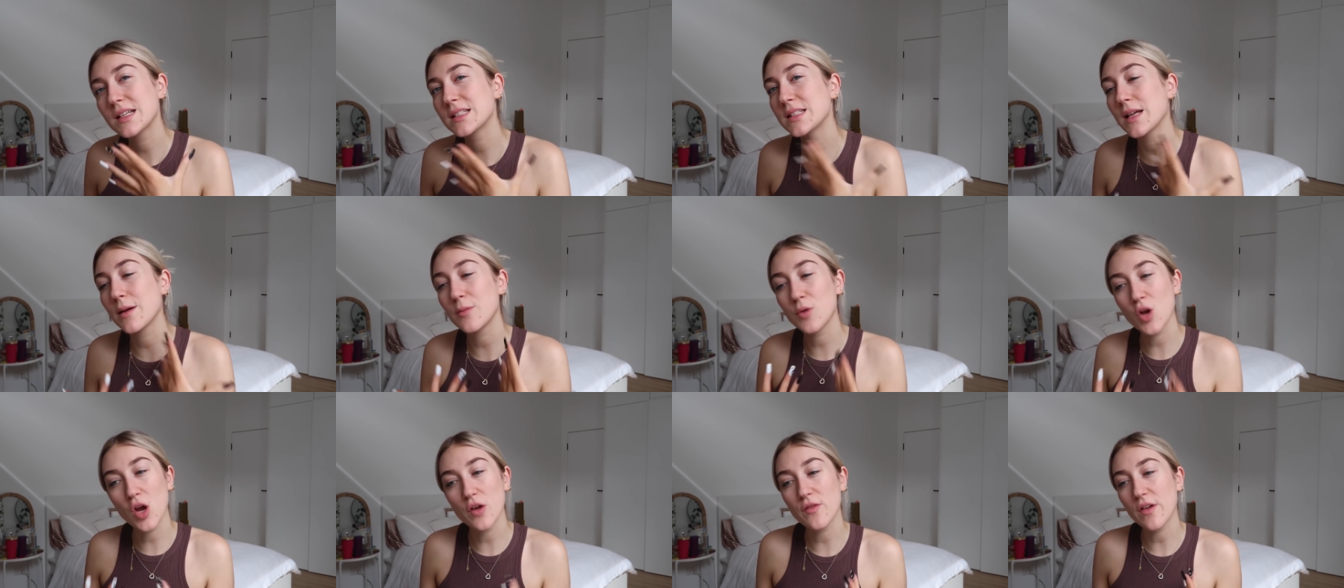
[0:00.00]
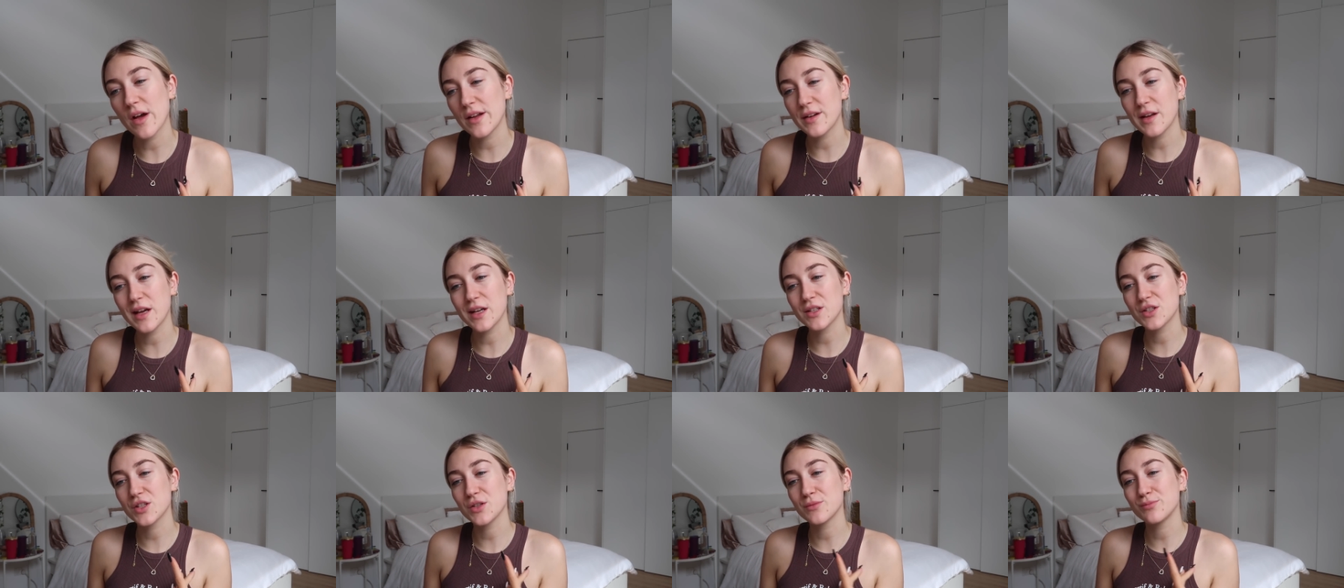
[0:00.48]
except no
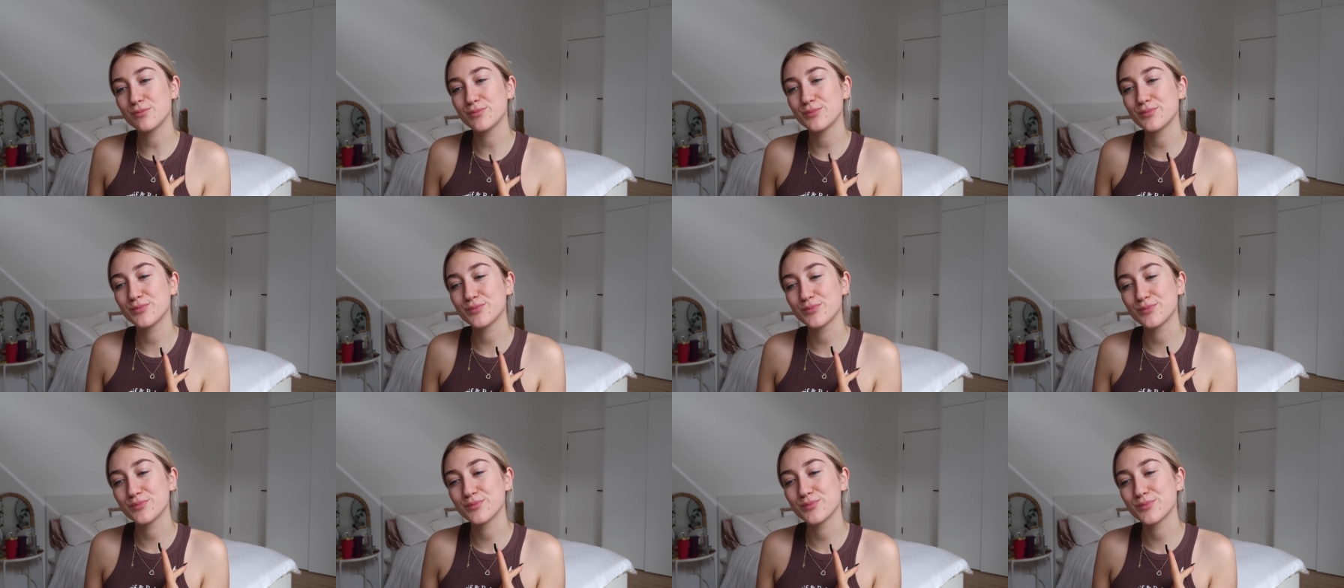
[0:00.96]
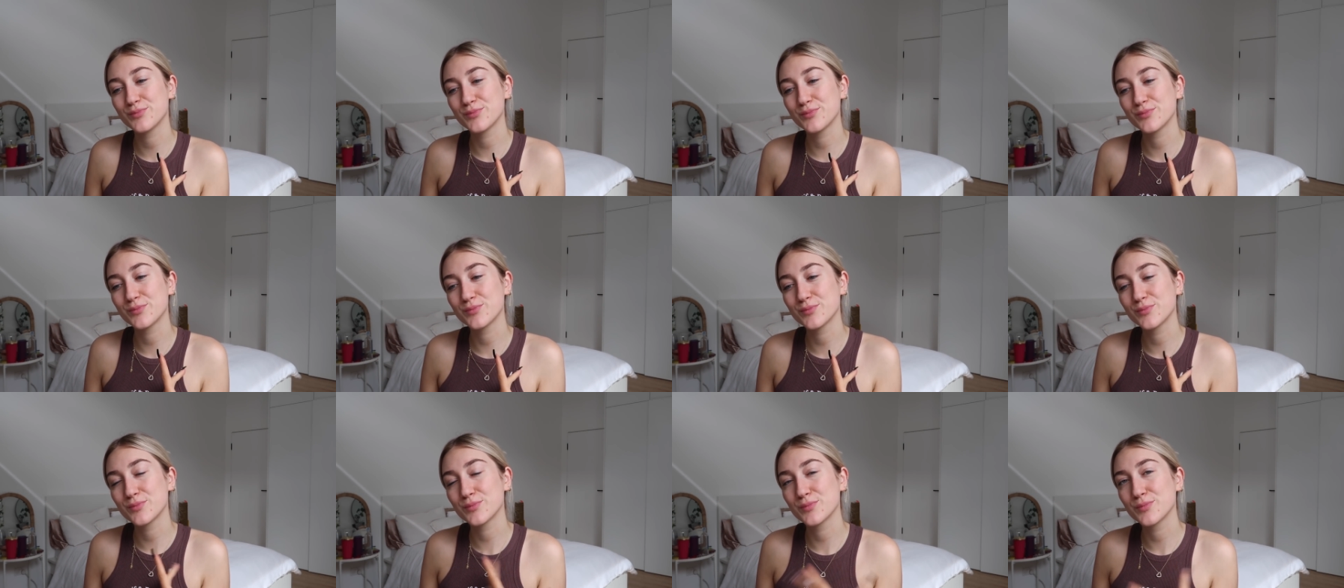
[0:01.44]
foundation.
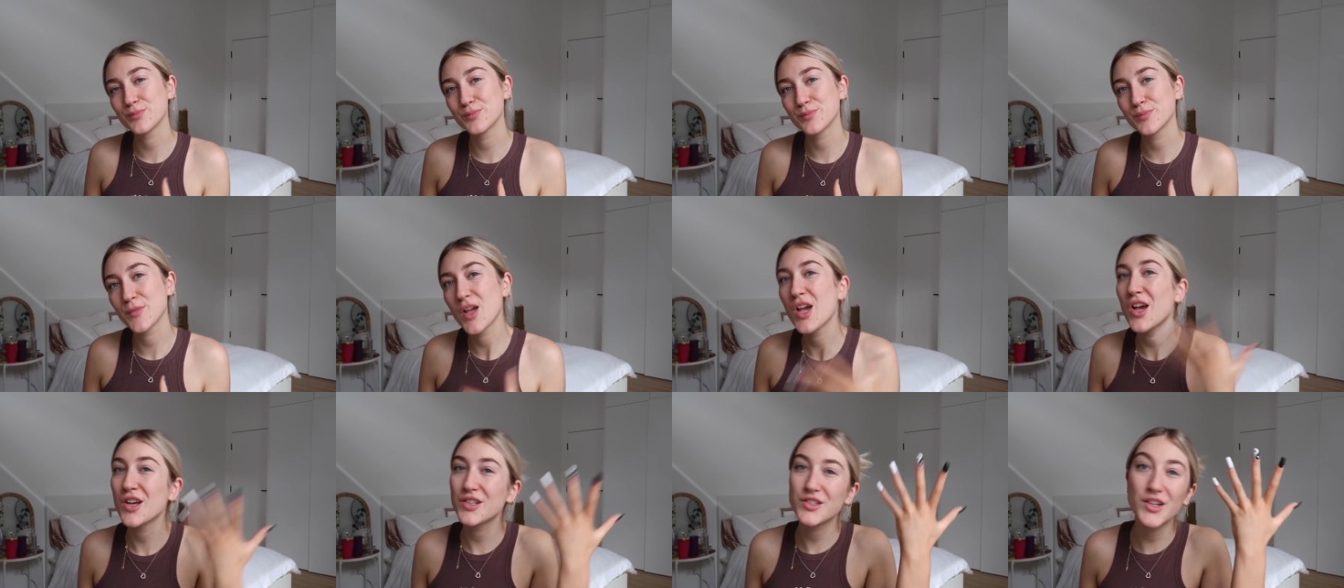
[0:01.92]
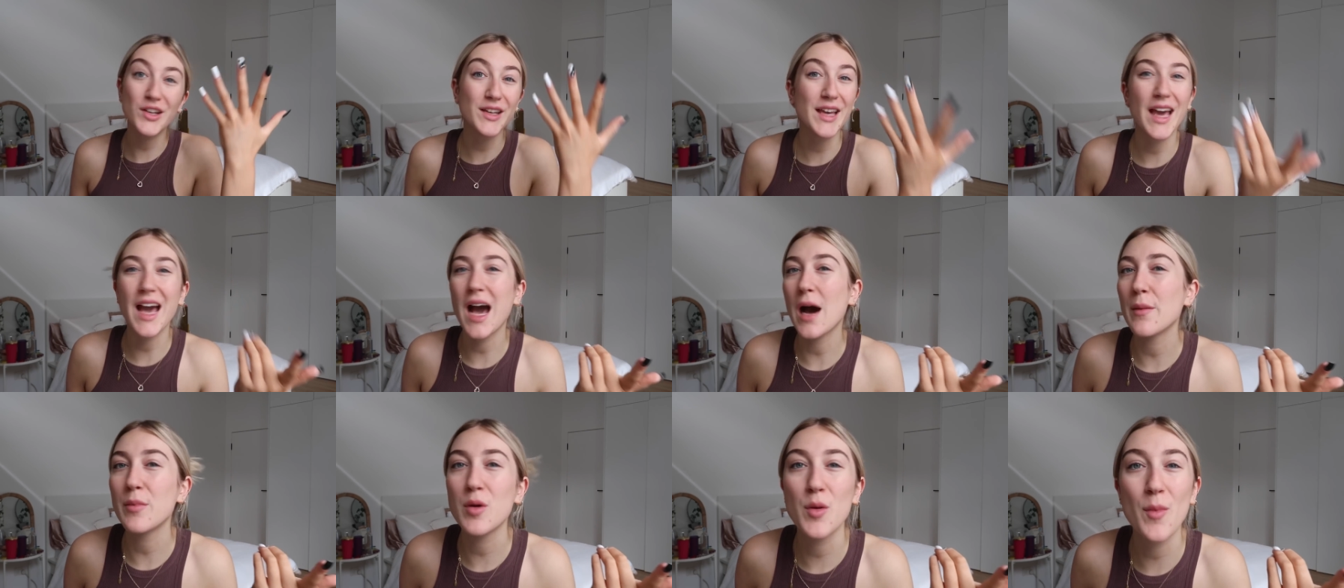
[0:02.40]
So
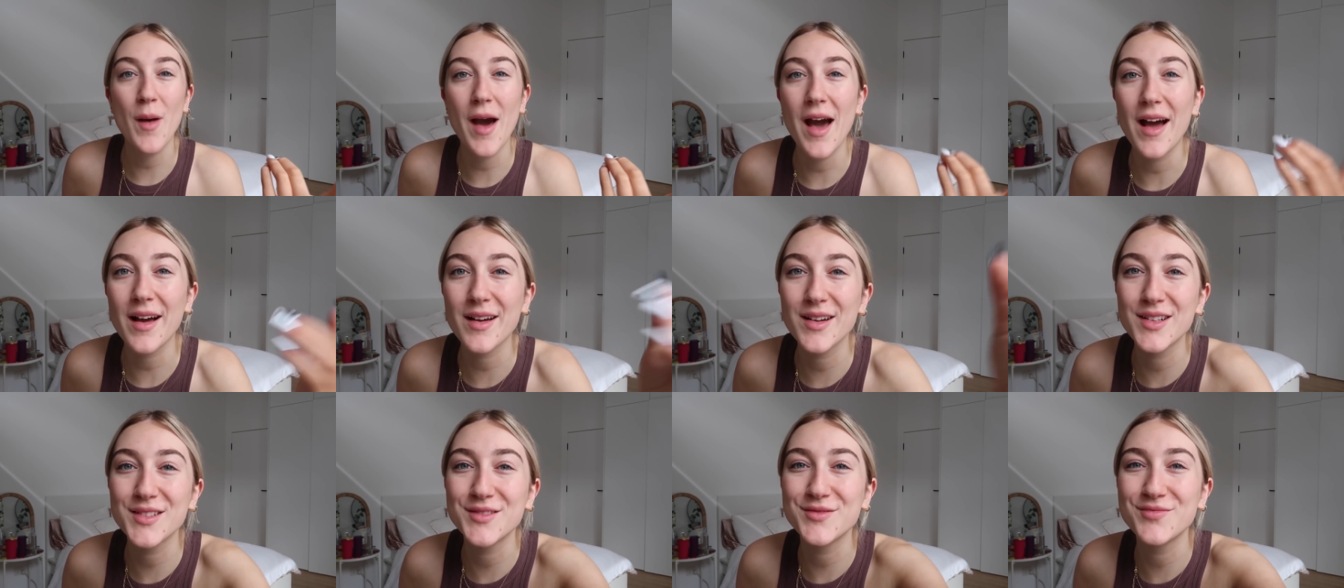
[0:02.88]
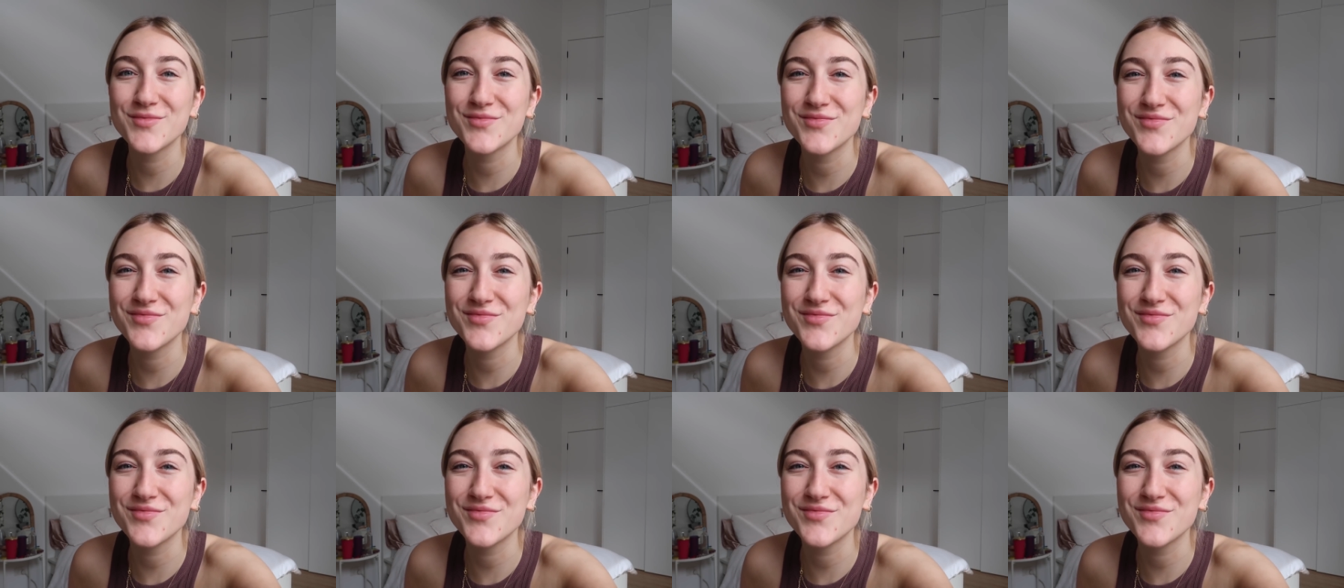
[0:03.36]
yeah, I'll be back.